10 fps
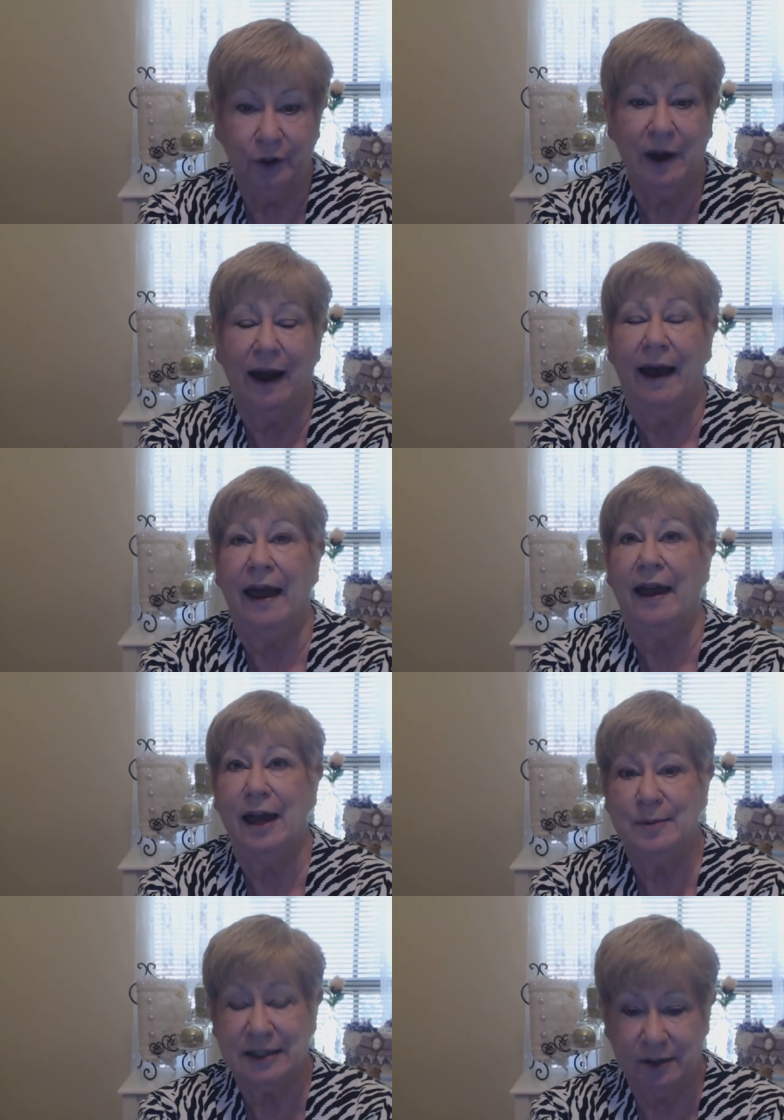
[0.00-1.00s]
who I
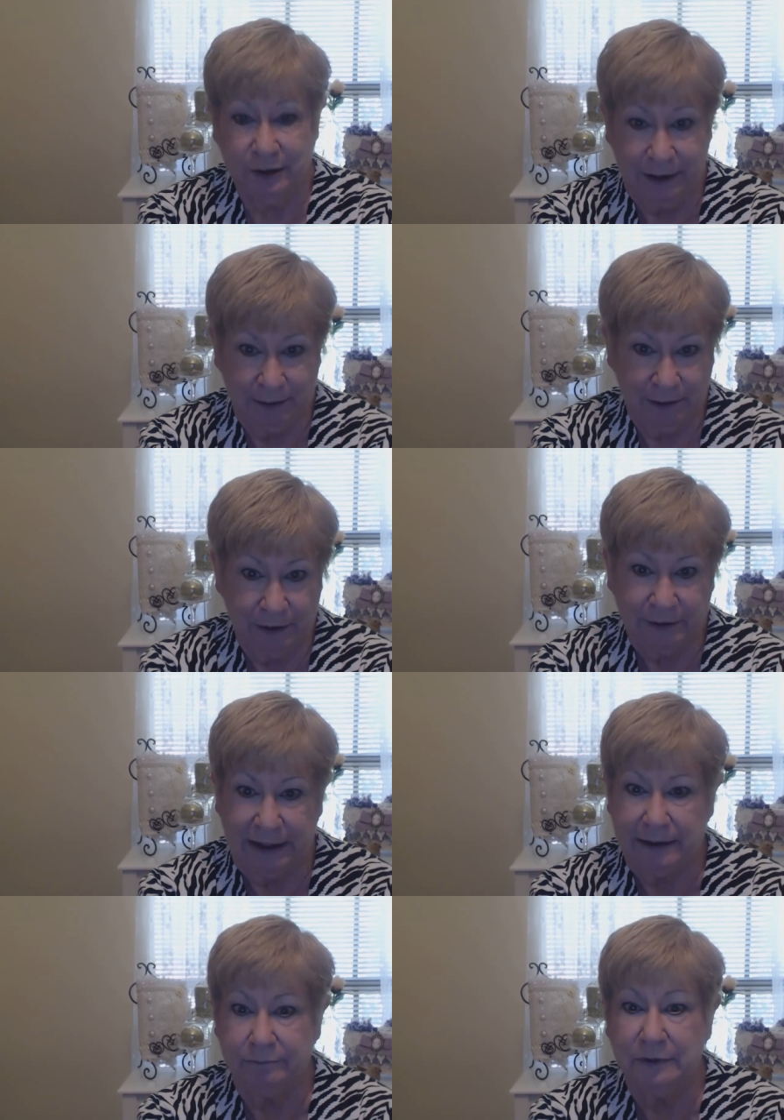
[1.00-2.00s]
absolutely,